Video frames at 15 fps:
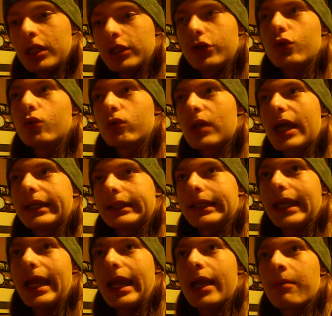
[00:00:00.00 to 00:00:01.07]
you liked the
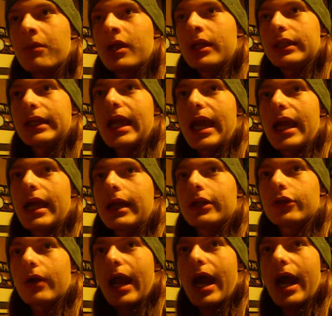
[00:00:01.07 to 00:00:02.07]
game, yay, you're